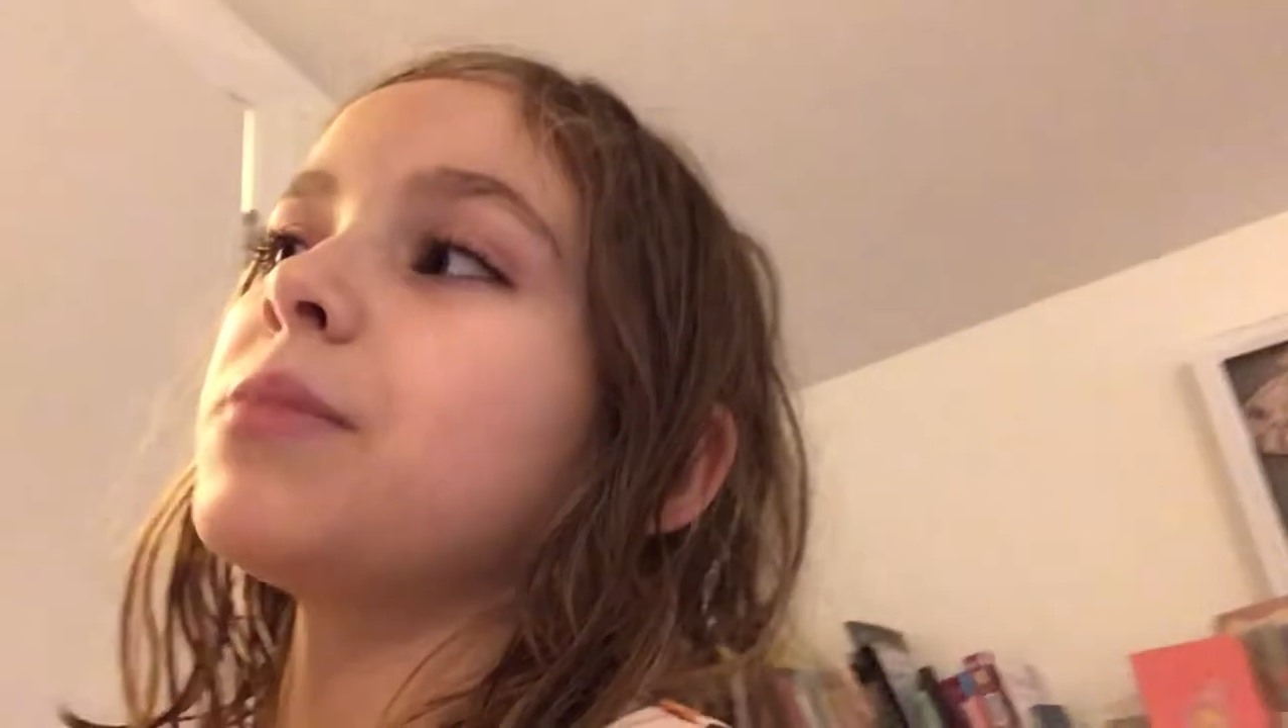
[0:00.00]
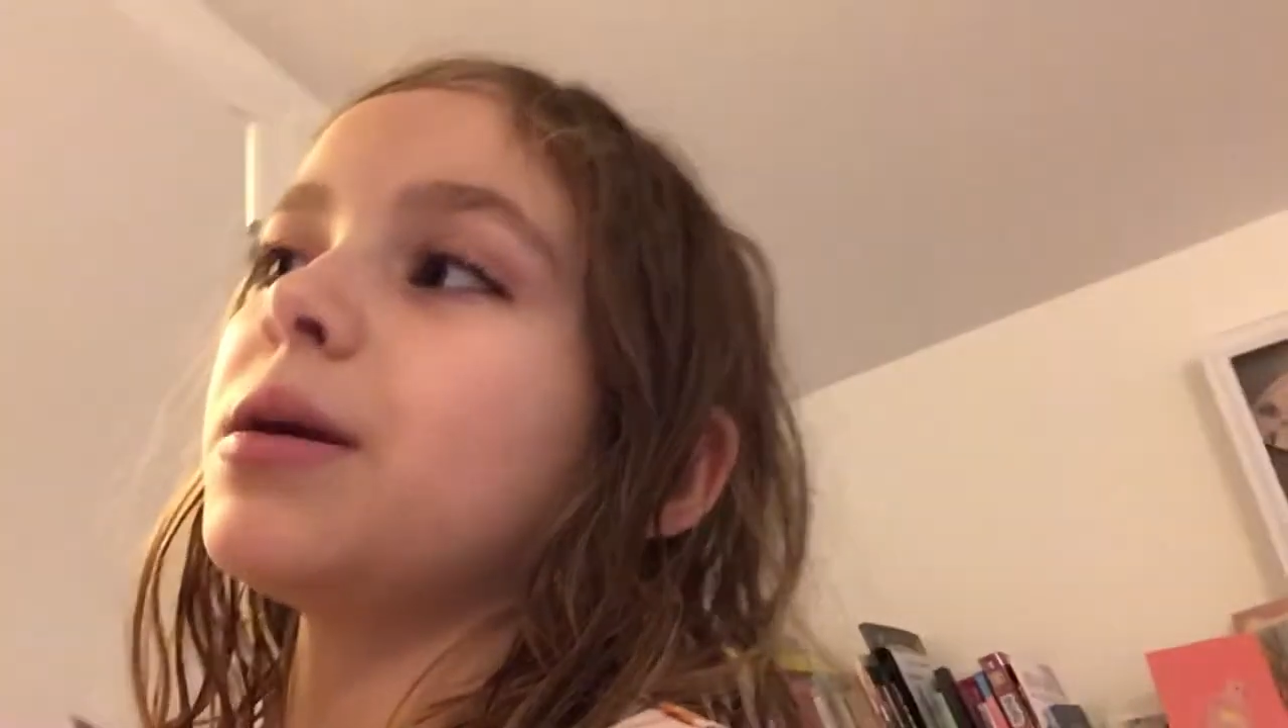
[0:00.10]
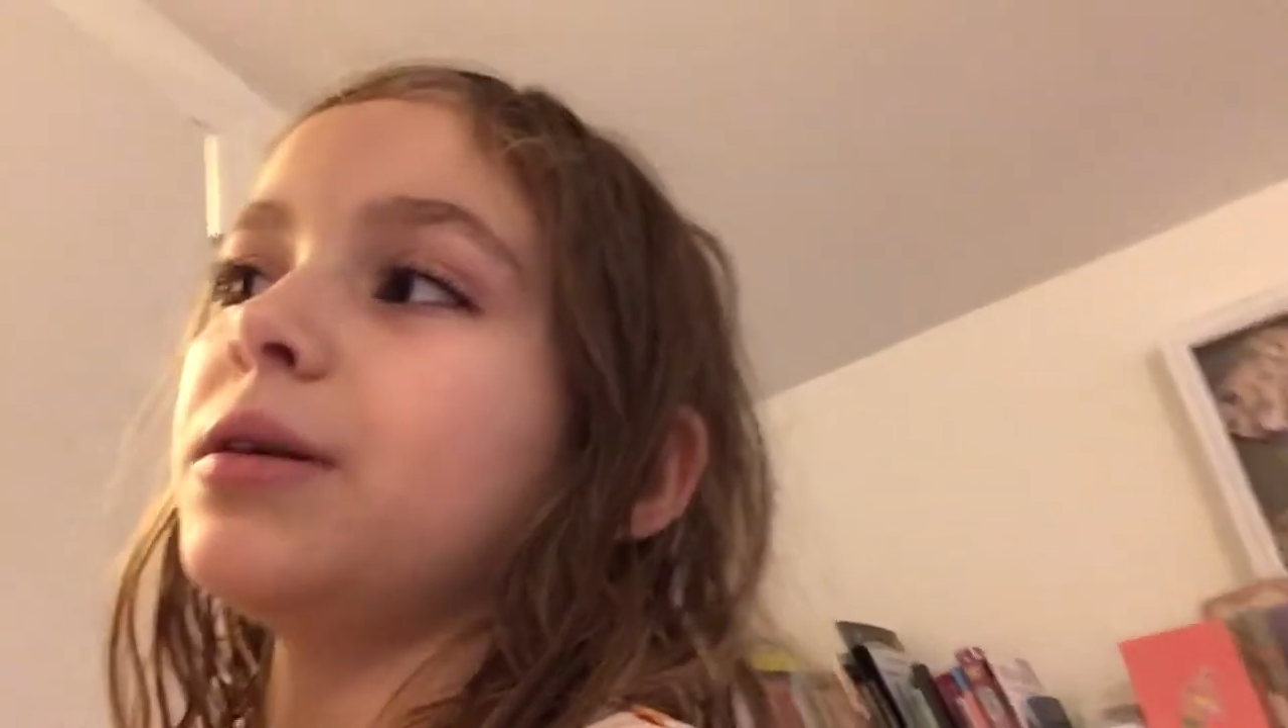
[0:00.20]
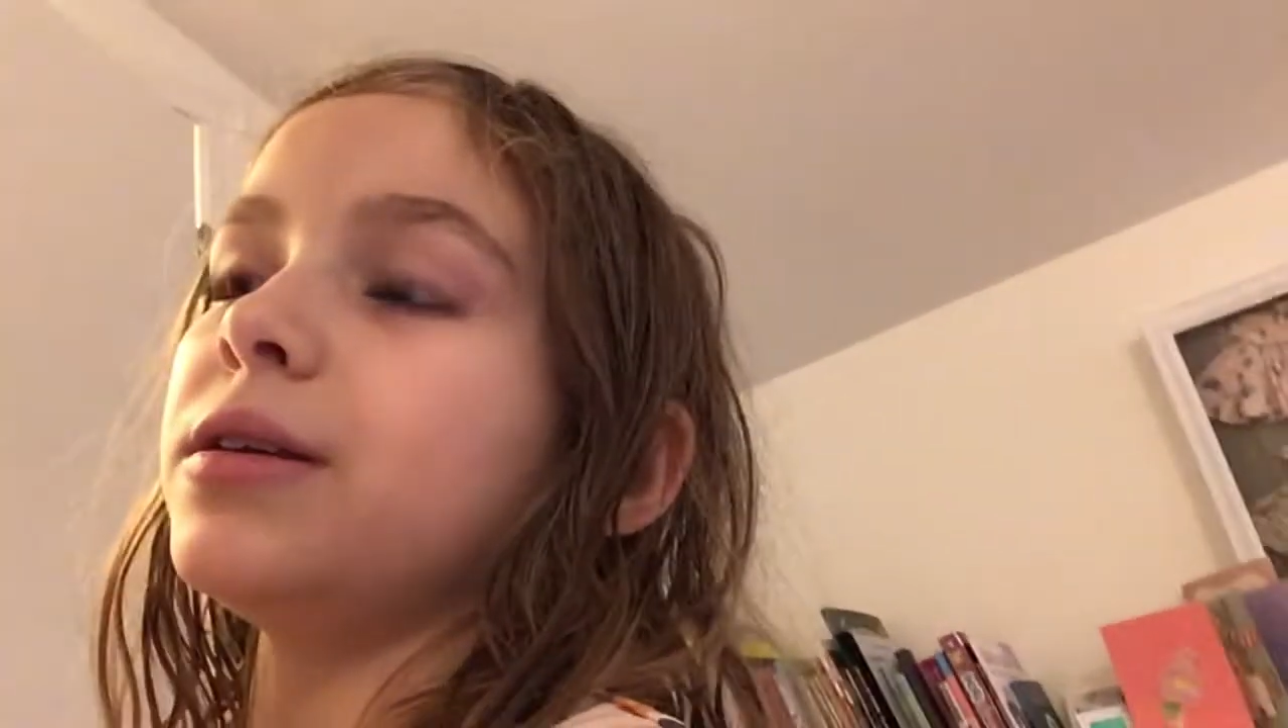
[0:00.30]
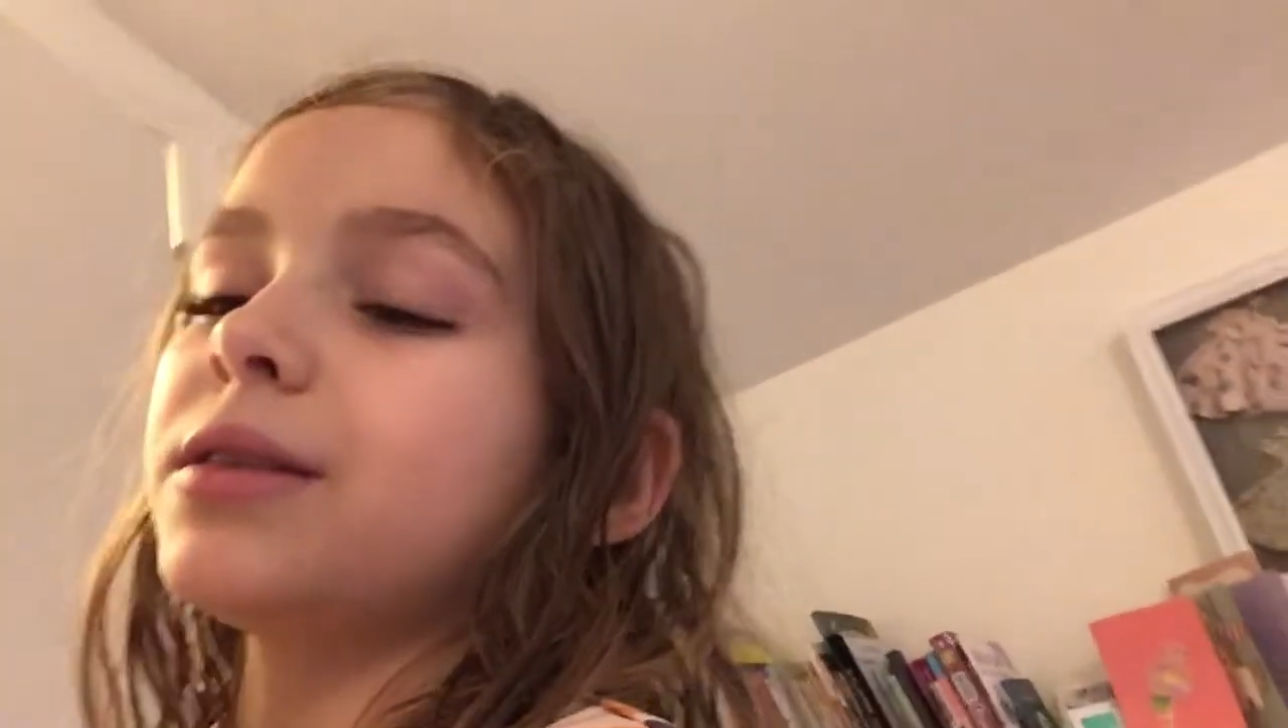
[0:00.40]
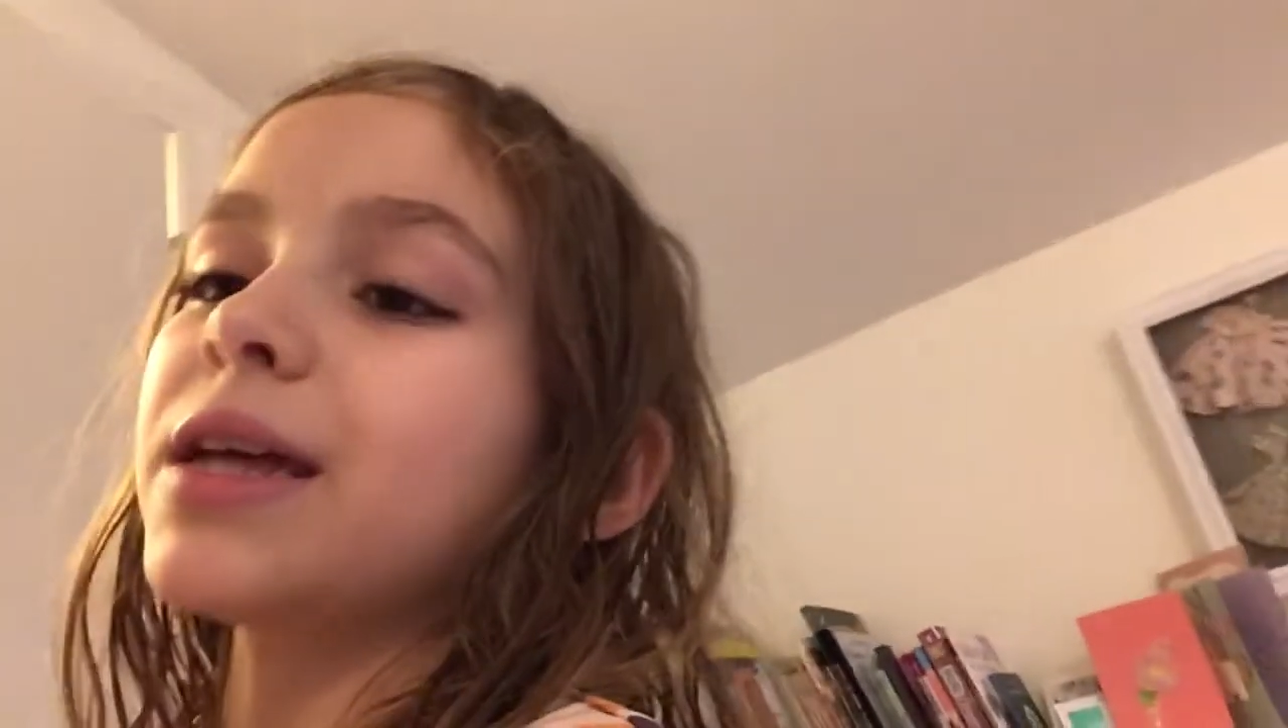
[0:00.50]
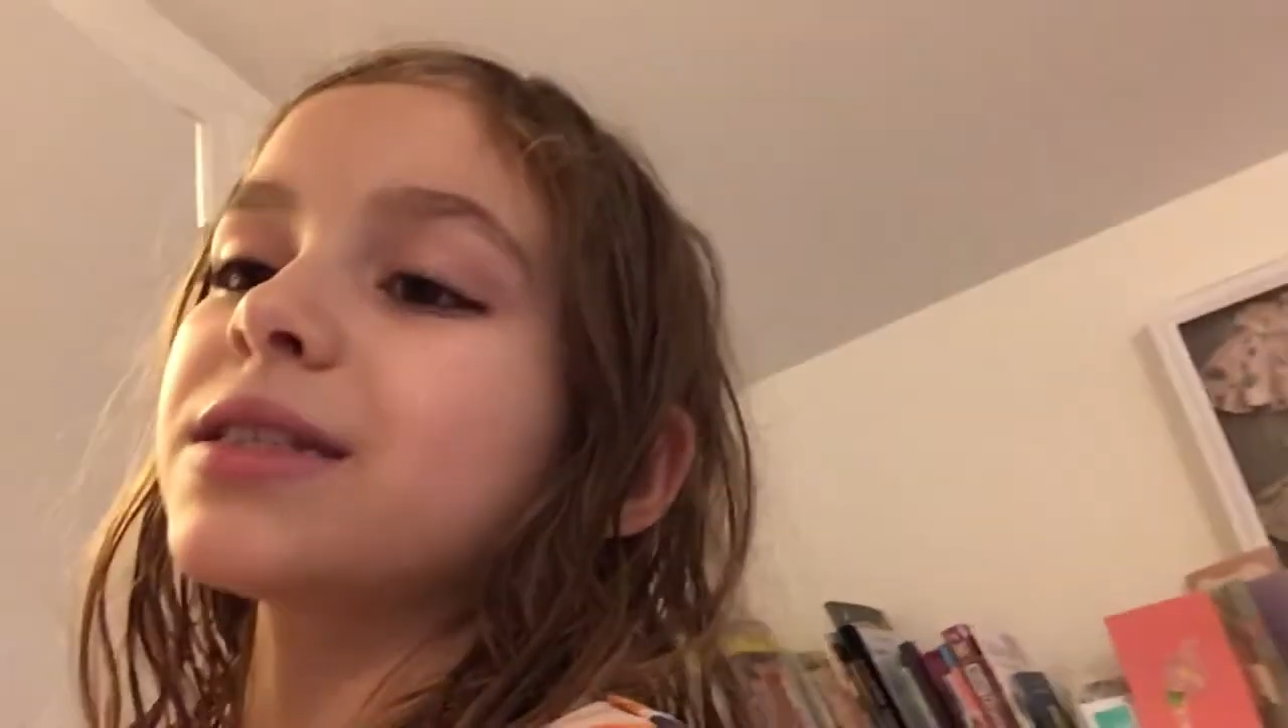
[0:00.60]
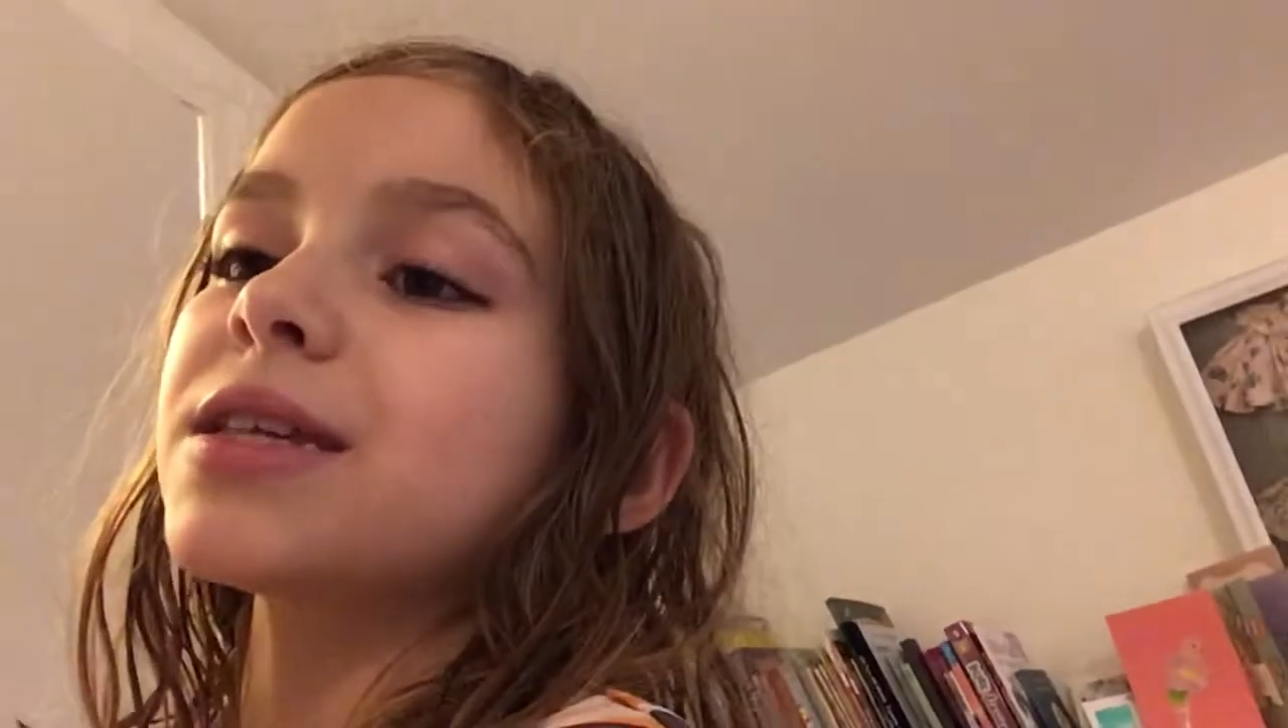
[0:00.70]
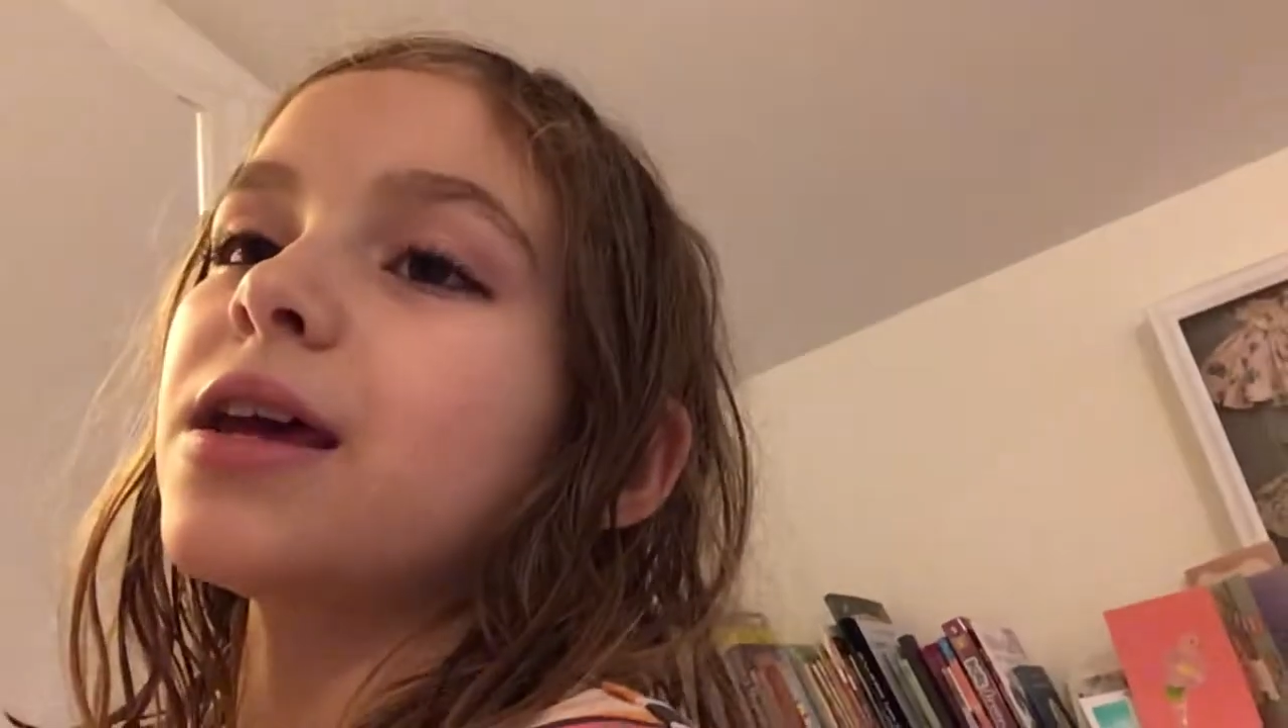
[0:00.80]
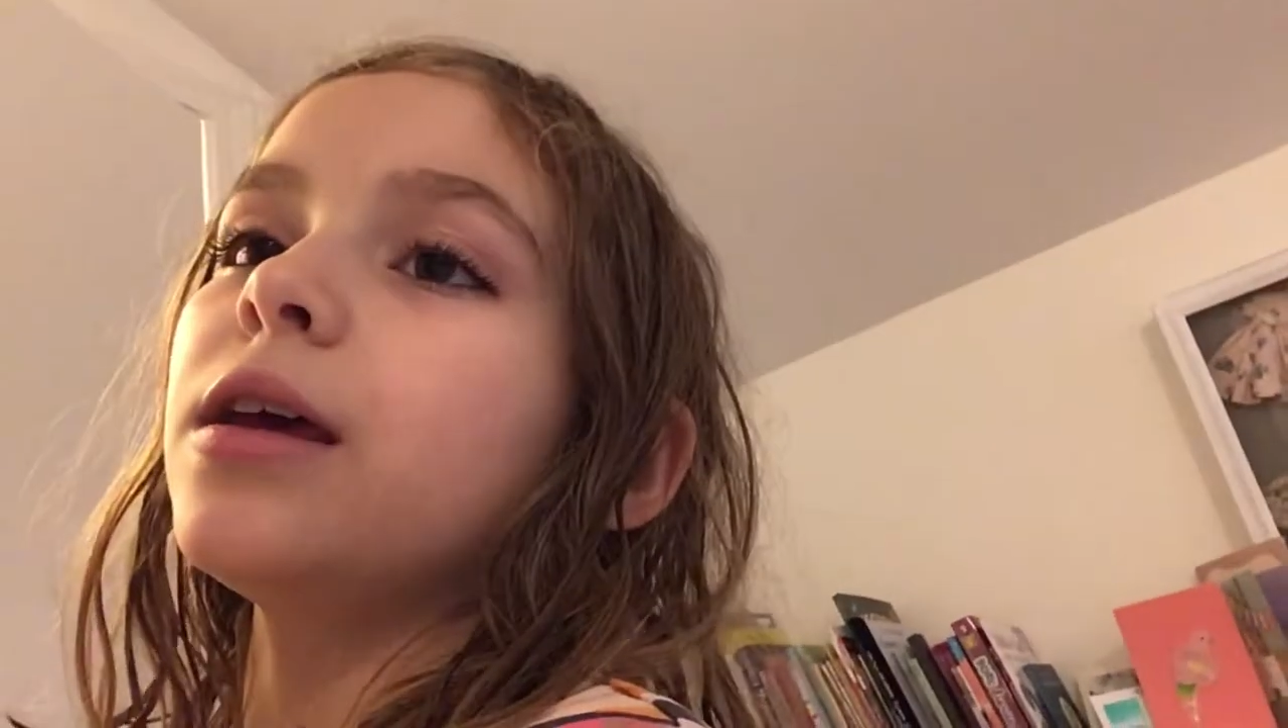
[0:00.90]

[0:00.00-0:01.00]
baby, that's